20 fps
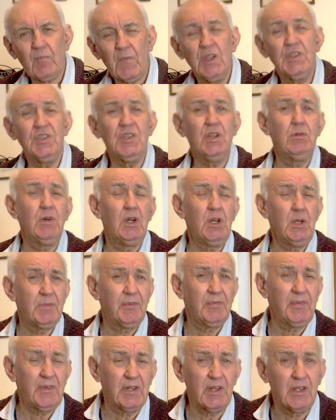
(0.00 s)
So I hope you
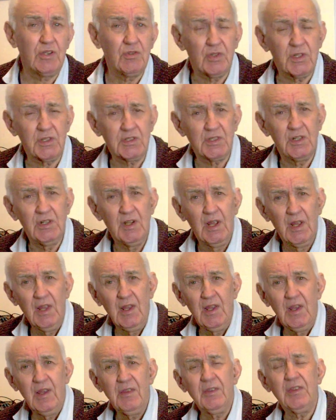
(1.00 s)
found it interesting.
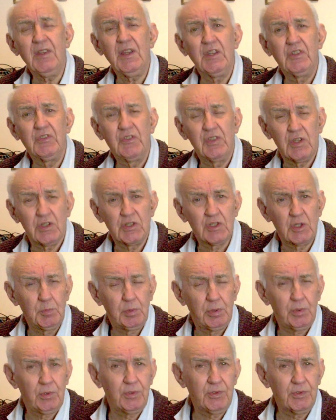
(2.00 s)
Thanks for your
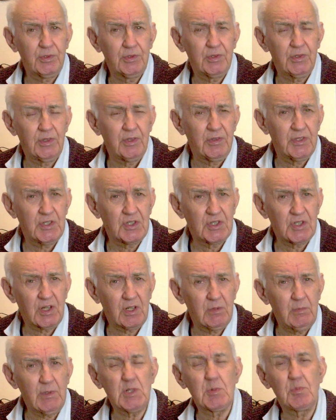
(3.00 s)
support on this
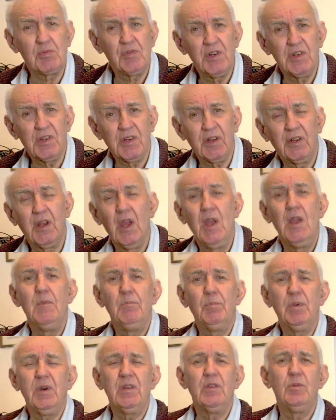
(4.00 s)
channel. Much appreciated.
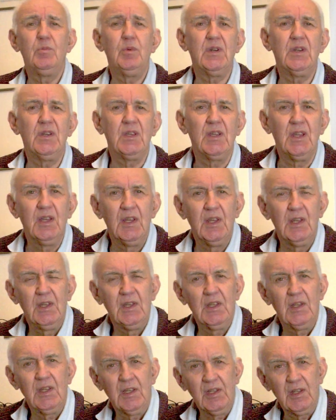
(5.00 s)
By the way,
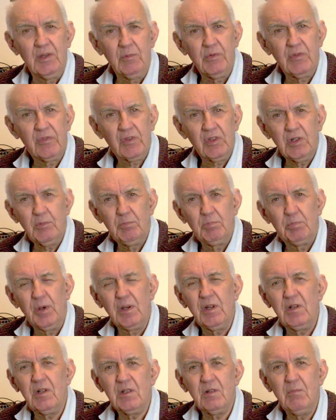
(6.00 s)
we've got a
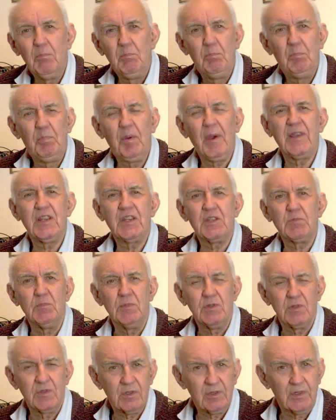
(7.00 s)
bargain
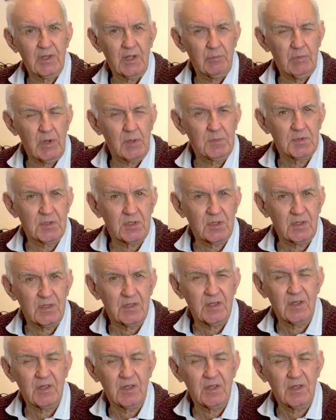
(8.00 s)
basement on our website,